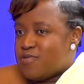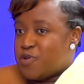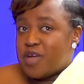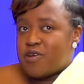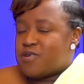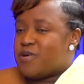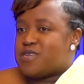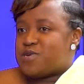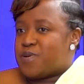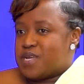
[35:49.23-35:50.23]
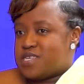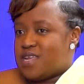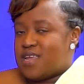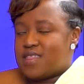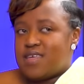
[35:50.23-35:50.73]
We are not going to rush
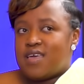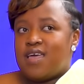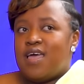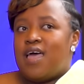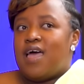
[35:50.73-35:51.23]
anything.